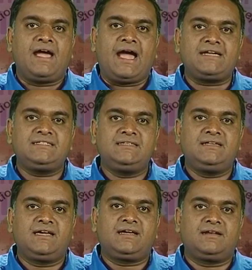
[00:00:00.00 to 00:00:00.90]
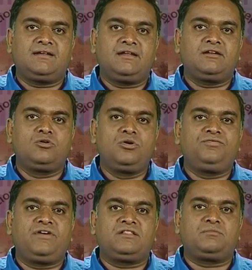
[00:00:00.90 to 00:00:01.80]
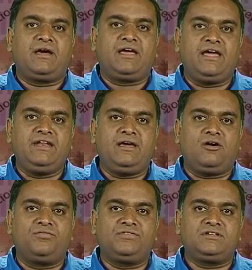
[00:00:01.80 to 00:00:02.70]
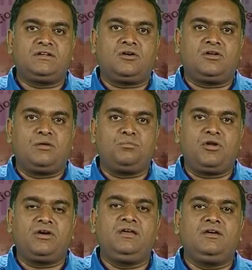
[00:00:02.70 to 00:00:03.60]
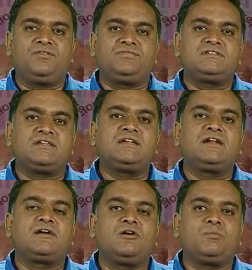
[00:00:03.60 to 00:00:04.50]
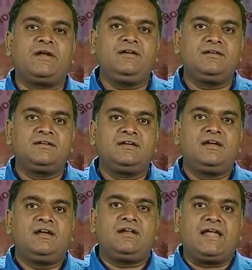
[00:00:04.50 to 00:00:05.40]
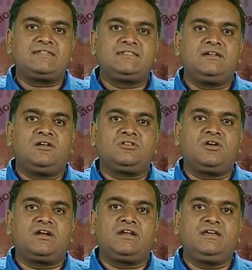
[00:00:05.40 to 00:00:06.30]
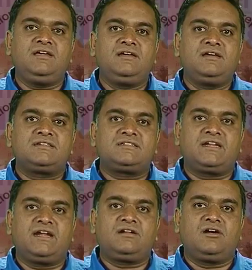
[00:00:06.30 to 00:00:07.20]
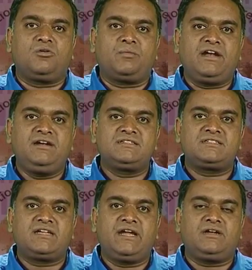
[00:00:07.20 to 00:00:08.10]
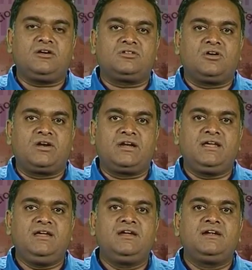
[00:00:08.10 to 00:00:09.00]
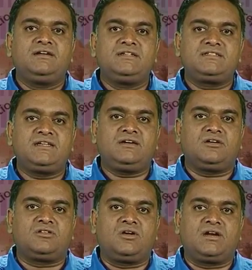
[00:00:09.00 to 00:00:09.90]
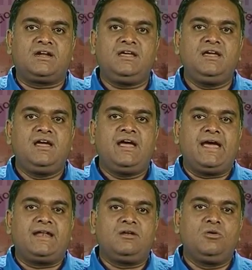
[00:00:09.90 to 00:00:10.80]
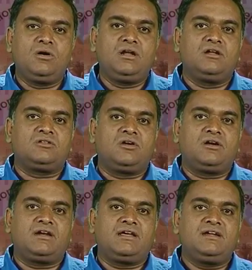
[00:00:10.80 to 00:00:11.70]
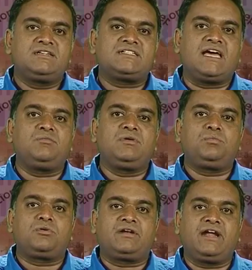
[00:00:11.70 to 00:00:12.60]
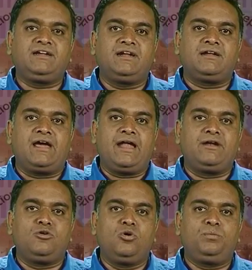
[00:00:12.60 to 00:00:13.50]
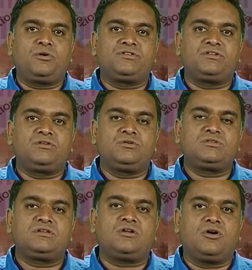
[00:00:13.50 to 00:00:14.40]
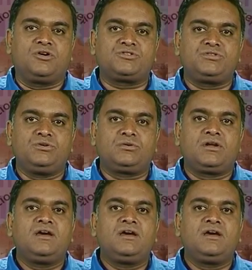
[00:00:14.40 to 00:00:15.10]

Action taken in good faith by any officer or employee of the central government, national authority, state government, state authority, district authority, and local authority shall be protected and no prosecution or suit